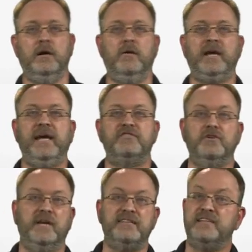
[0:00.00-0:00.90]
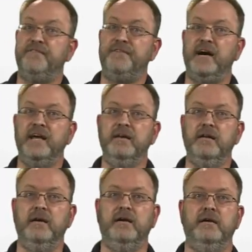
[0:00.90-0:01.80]
Okay, so let's define
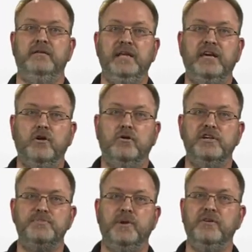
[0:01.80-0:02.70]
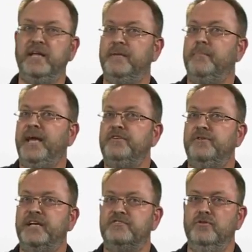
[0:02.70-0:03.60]
the corresponding
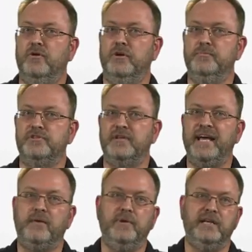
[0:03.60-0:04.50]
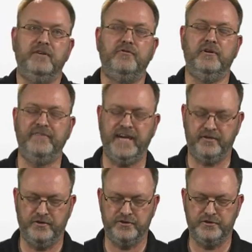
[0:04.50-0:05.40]
matrix norms like we did for
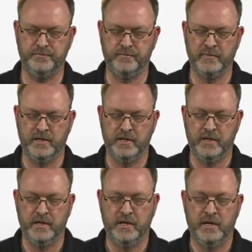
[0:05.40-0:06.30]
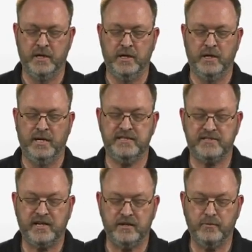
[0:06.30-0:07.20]
vectors. Let's
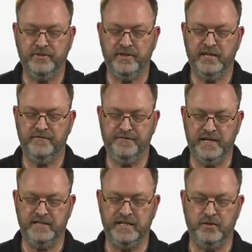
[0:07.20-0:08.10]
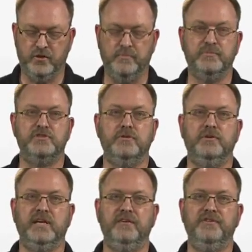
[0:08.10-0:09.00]
start with the infinity norm. So
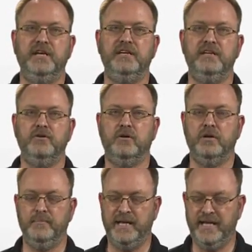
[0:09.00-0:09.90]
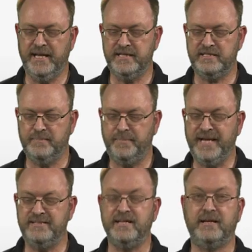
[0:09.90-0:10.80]
the infinity norm is
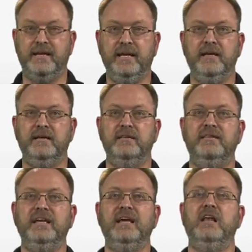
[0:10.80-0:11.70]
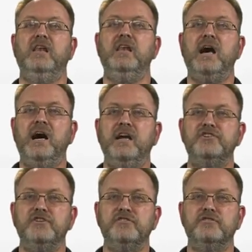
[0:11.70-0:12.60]
basically the
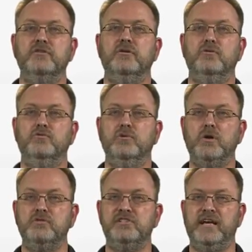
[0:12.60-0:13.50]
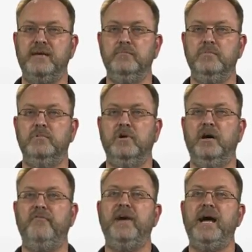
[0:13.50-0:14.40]
largest row sum
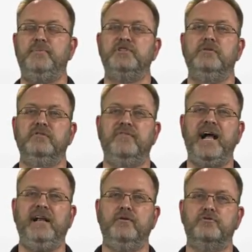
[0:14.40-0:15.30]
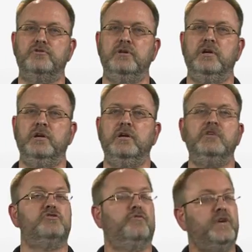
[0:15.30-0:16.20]
of absolute values.
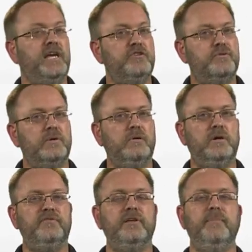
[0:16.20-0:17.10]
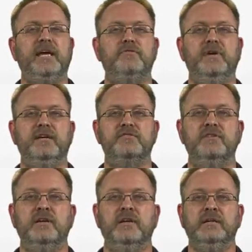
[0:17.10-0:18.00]
So for each row of the
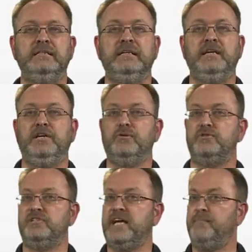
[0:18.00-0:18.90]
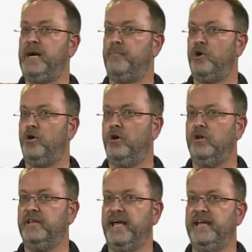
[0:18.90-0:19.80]
matrix, you sum up
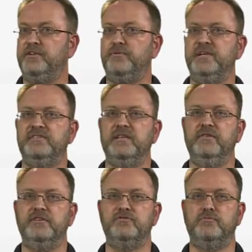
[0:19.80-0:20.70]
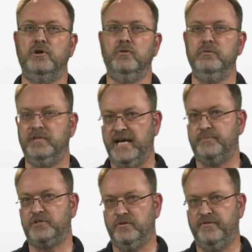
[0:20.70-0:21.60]
all the entries in this row, the
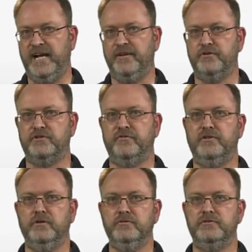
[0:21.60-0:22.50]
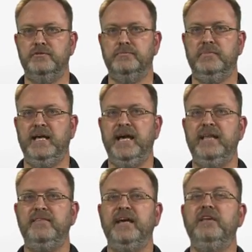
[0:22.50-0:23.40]
absolute values of those,
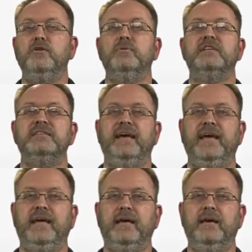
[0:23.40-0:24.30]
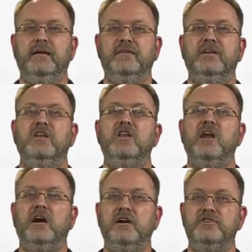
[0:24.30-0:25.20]
and then you will take the
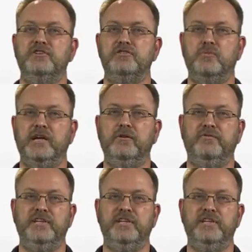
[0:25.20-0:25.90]
largest one of